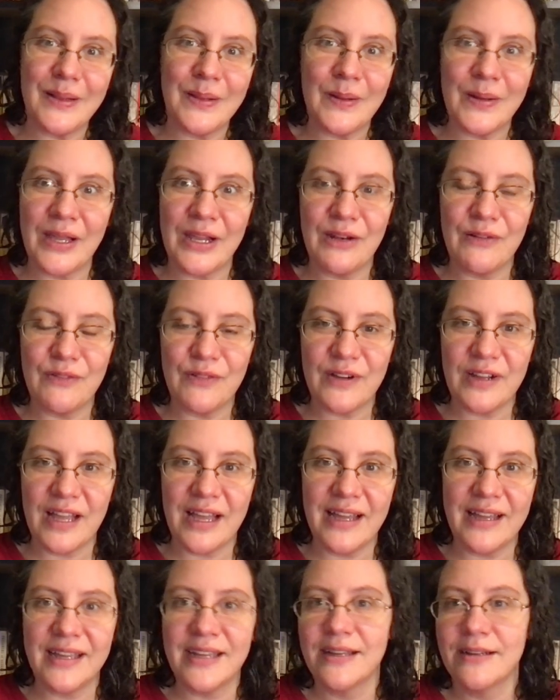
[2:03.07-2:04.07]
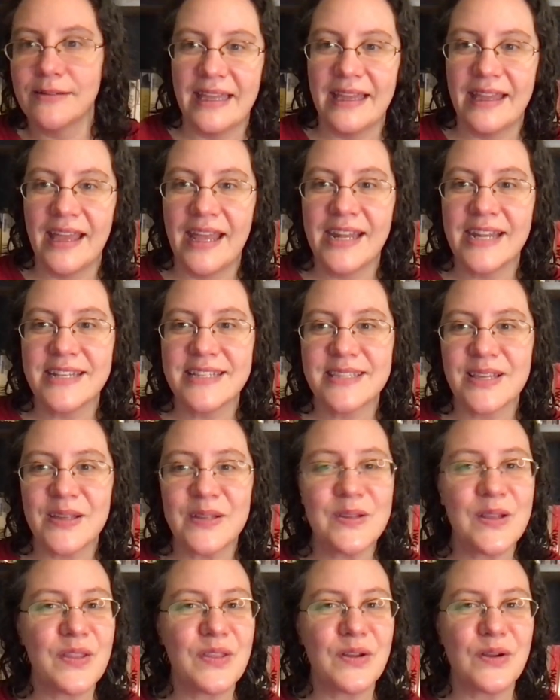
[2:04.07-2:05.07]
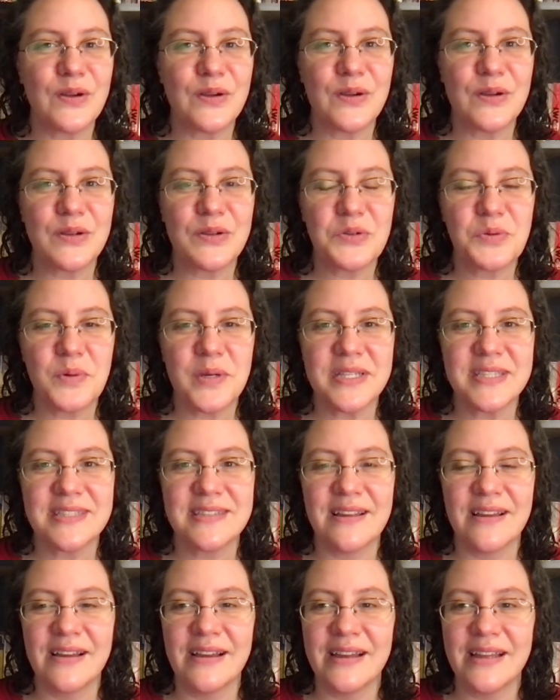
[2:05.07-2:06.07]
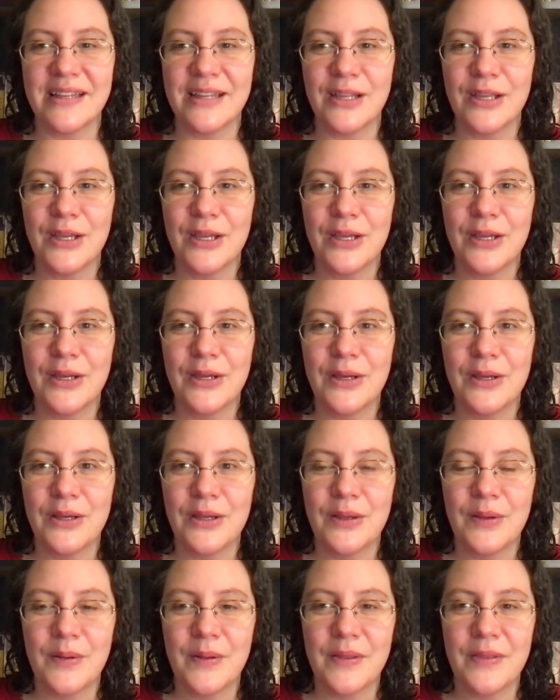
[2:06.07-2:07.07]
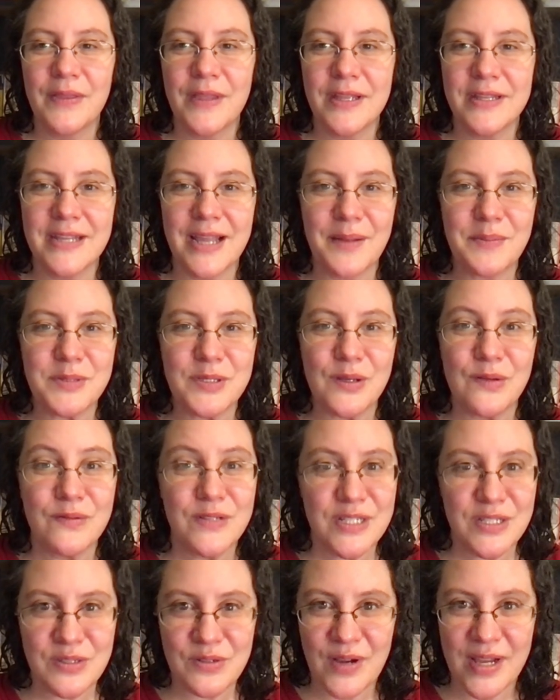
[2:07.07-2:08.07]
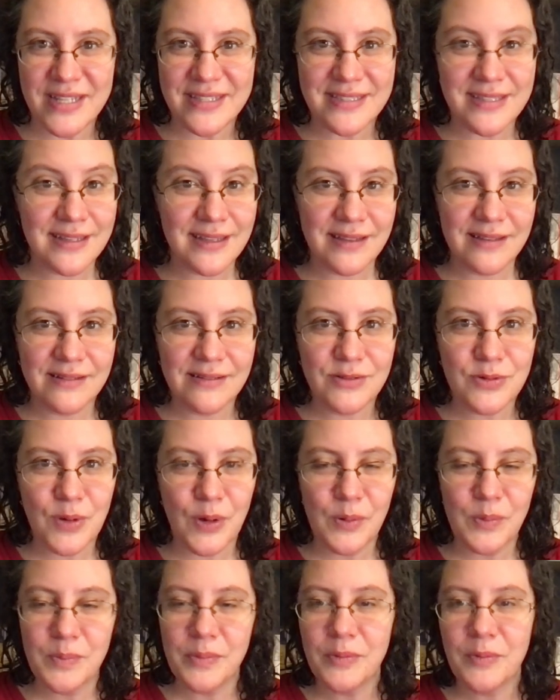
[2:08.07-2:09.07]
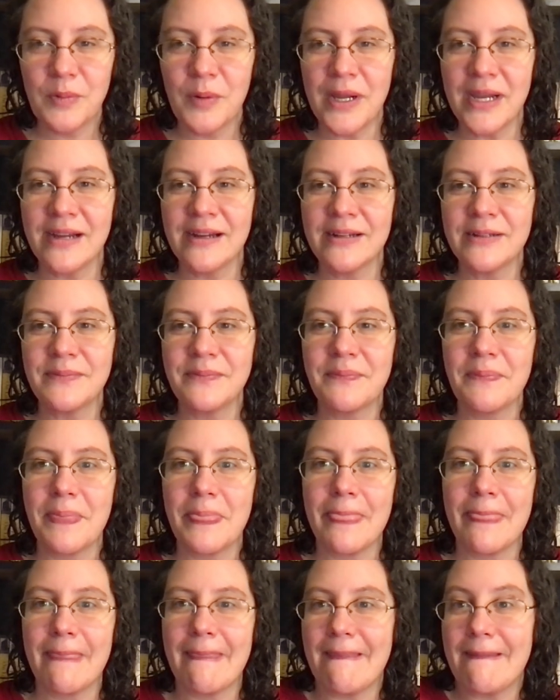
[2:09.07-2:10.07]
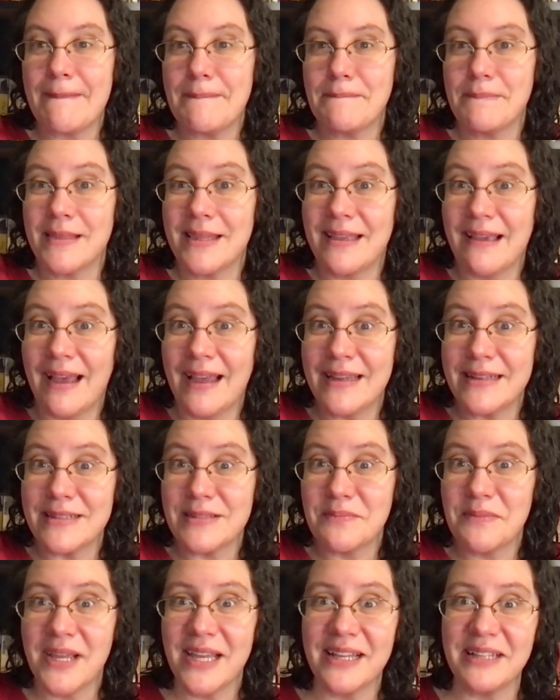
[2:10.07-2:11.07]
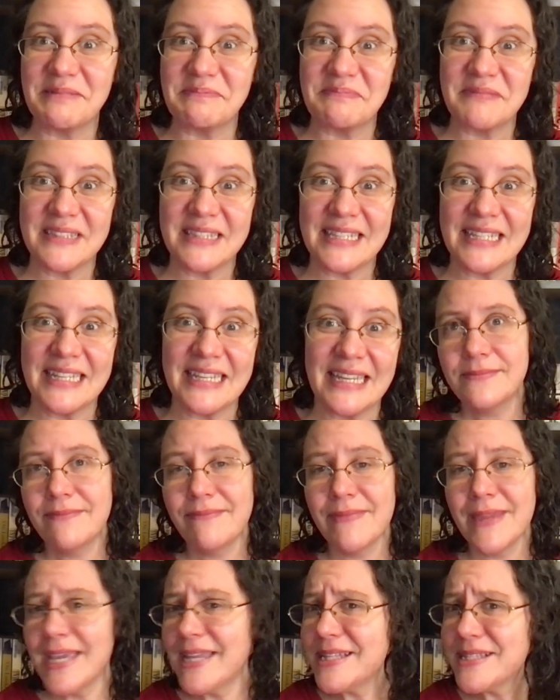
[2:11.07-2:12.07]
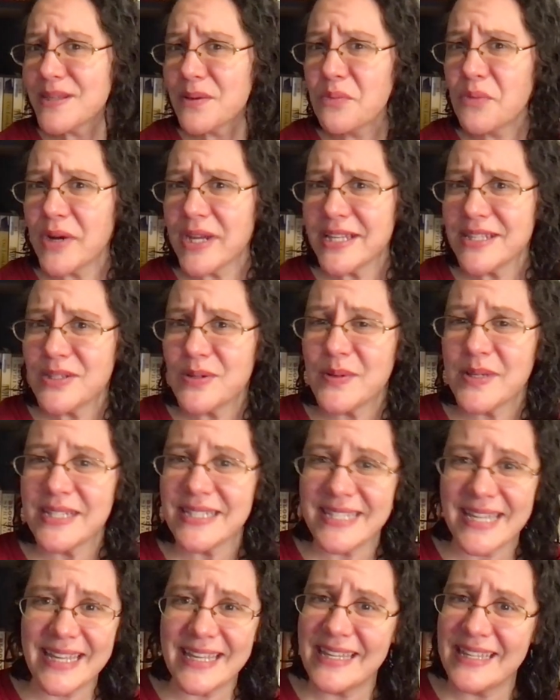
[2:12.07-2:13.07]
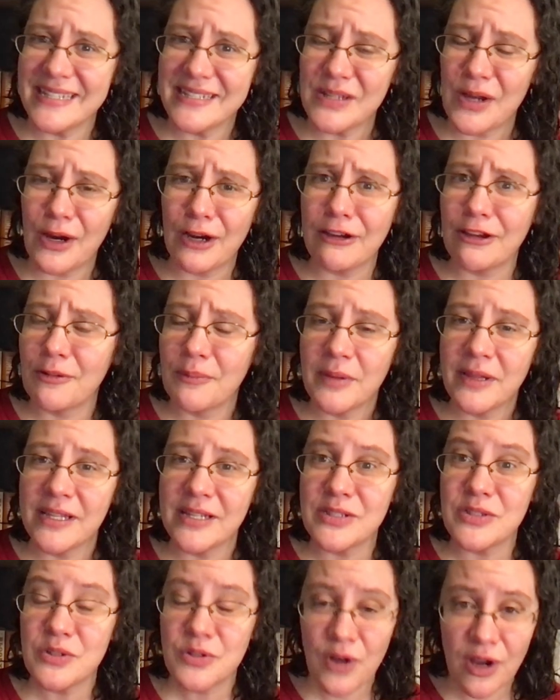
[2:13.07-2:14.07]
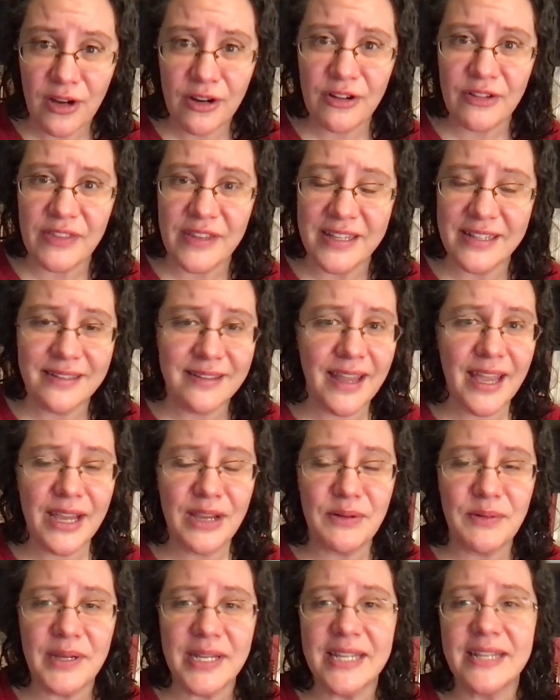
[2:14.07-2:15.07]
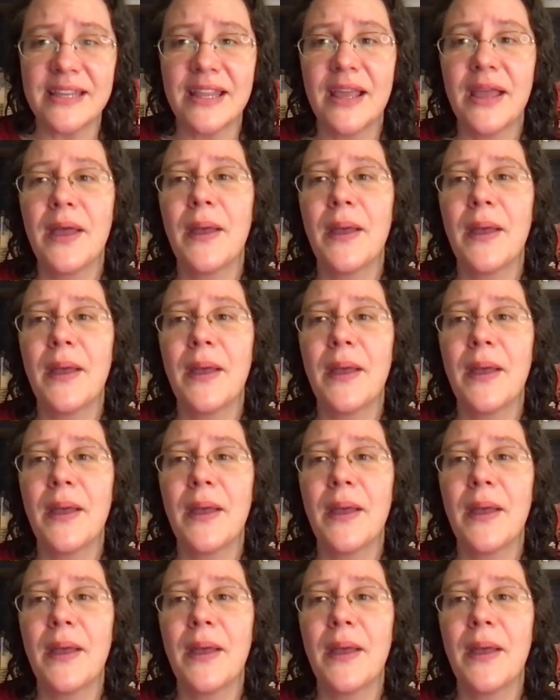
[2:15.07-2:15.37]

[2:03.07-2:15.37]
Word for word: looking for Kai. And it's another twist on the damsel of distress trope where Kai is male. In some ways, you can say he is arguably stronger than Irene,